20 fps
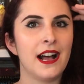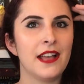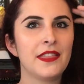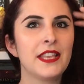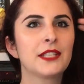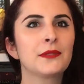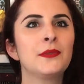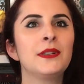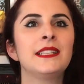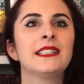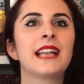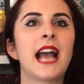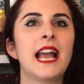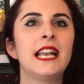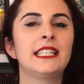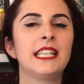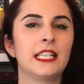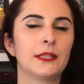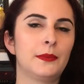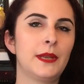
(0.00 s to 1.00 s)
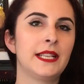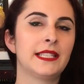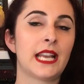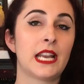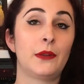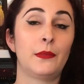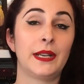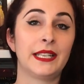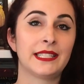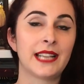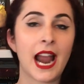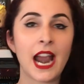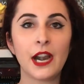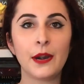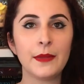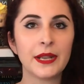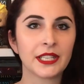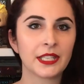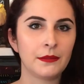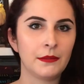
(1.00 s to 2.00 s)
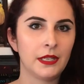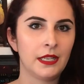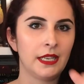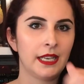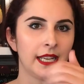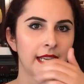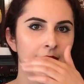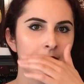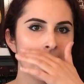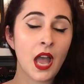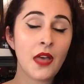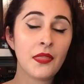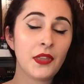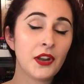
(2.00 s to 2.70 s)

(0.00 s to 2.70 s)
This one kind of takes place at a retirement community.